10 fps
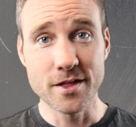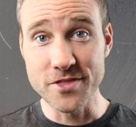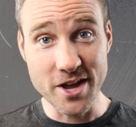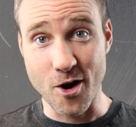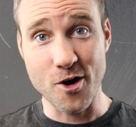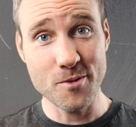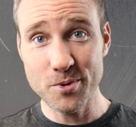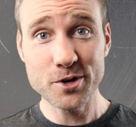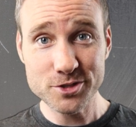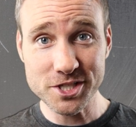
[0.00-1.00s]
They aren't
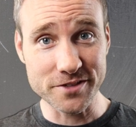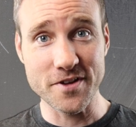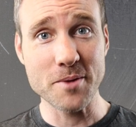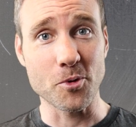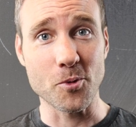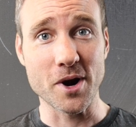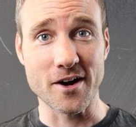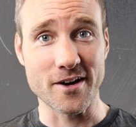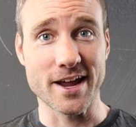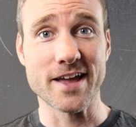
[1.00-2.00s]
producing
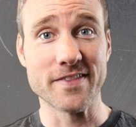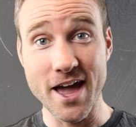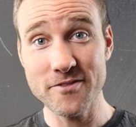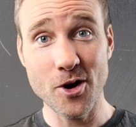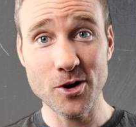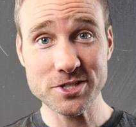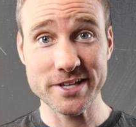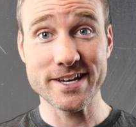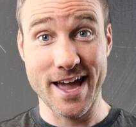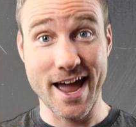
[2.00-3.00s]
vaporware, and they have cars
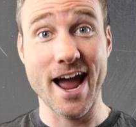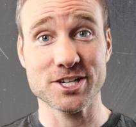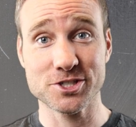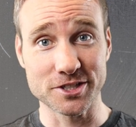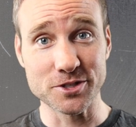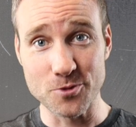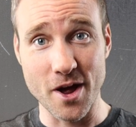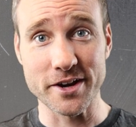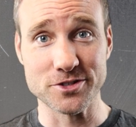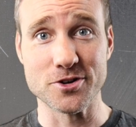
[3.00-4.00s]
that actually
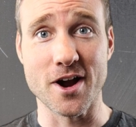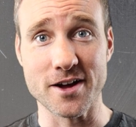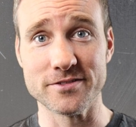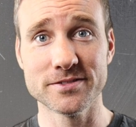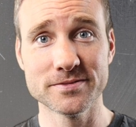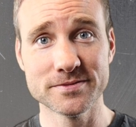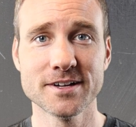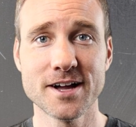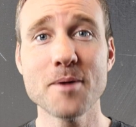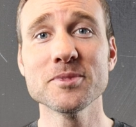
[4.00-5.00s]
run and drive.
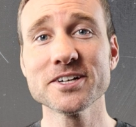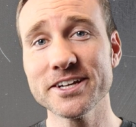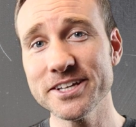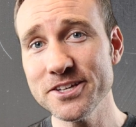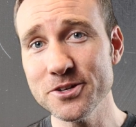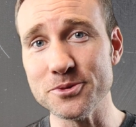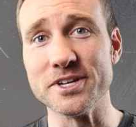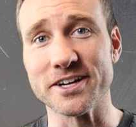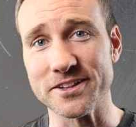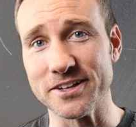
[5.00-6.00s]
I'm looking at you,
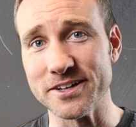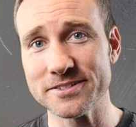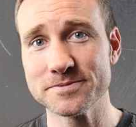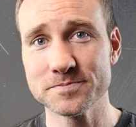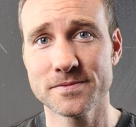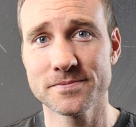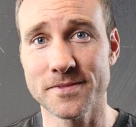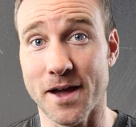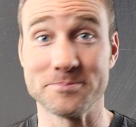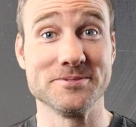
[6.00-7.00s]
Nikola.
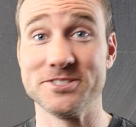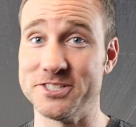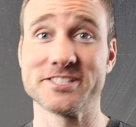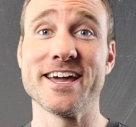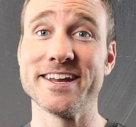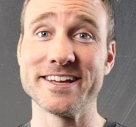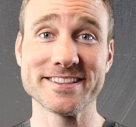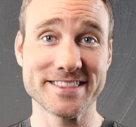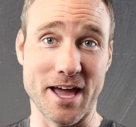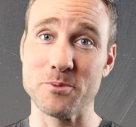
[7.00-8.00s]
Just
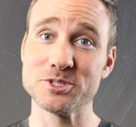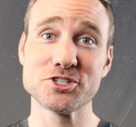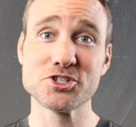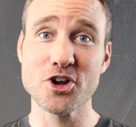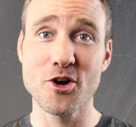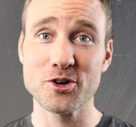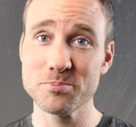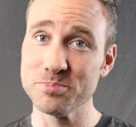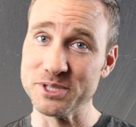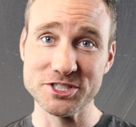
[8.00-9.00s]
kidding, that was a joke,
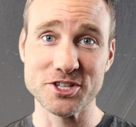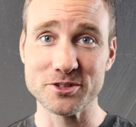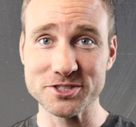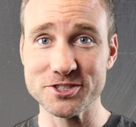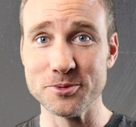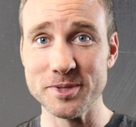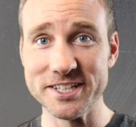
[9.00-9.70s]
please don't sue